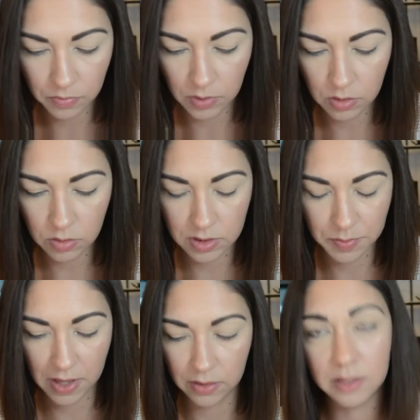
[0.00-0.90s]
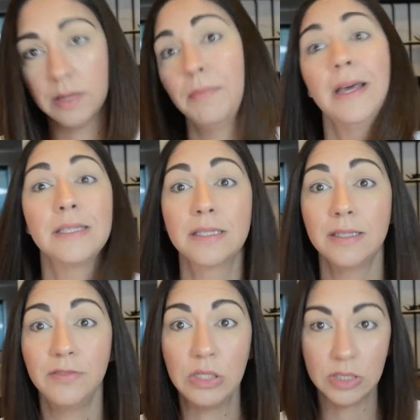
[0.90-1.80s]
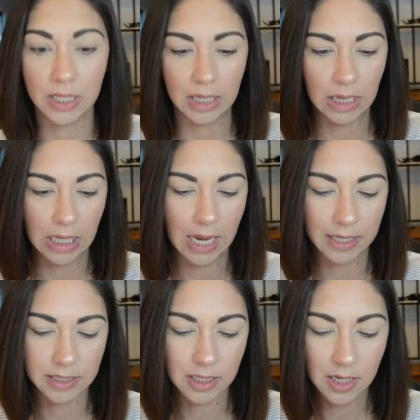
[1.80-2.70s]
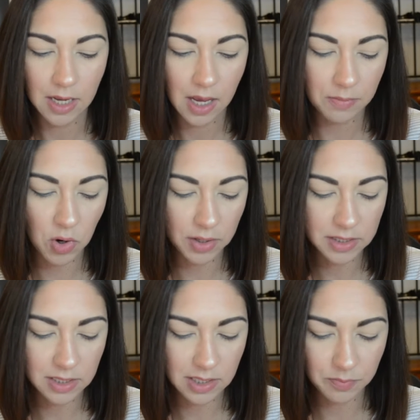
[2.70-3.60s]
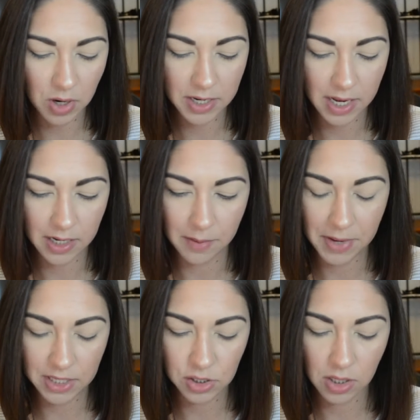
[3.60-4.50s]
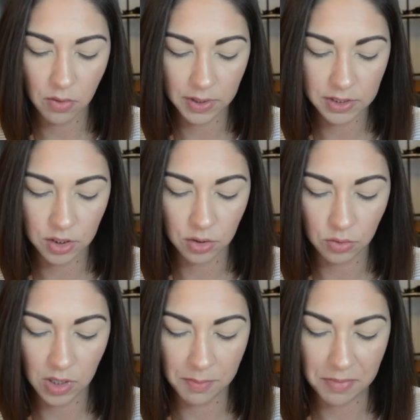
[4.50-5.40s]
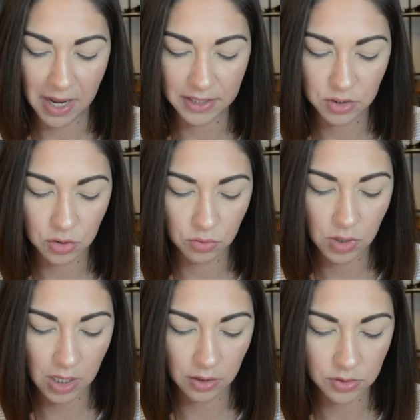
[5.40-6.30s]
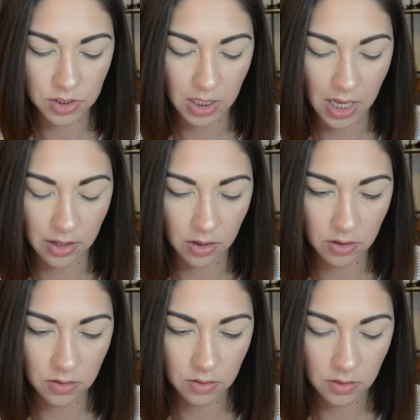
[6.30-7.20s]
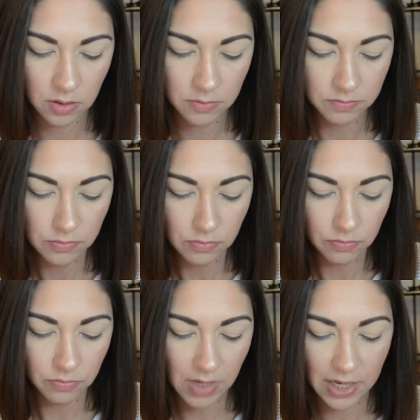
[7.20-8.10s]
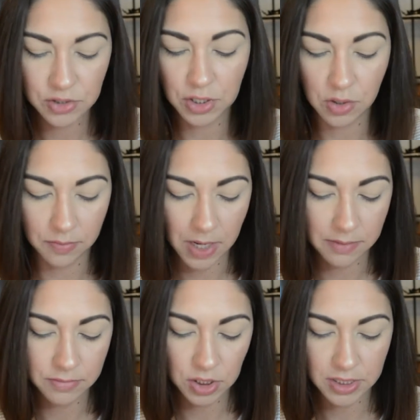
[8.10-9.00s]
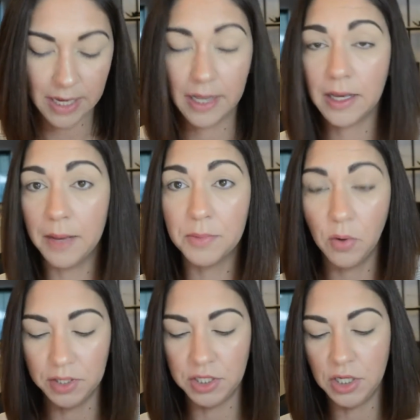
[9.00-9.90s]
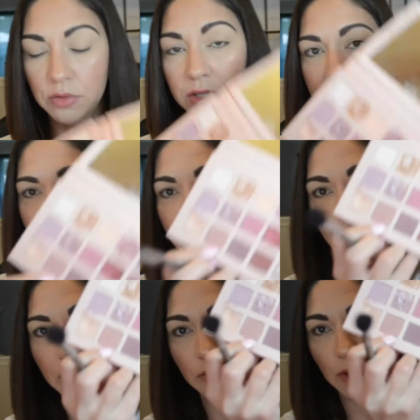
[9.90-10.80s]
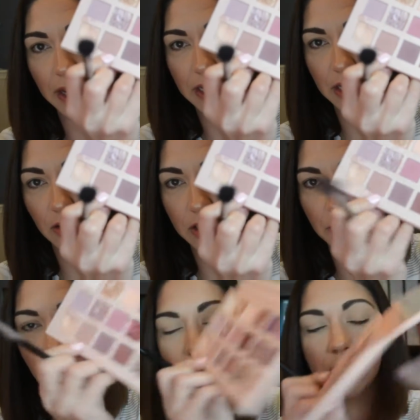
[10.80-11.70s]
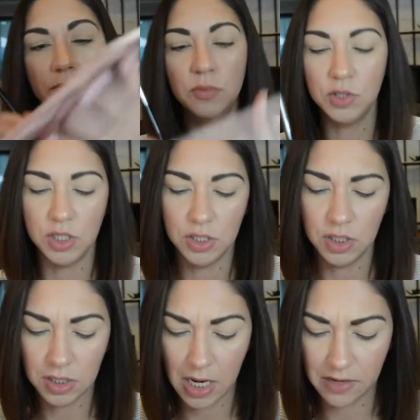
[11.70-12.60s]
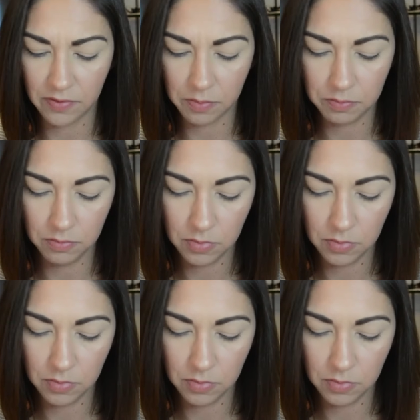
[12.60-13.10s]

Oh, this palette is a mess because I've used that a lot. I'm going to dip right in. I'm actually going to combine two colors together. Actually, no, I'm not. Just kidding. I'm going to use Secret right here at the bottom, which is just kind of a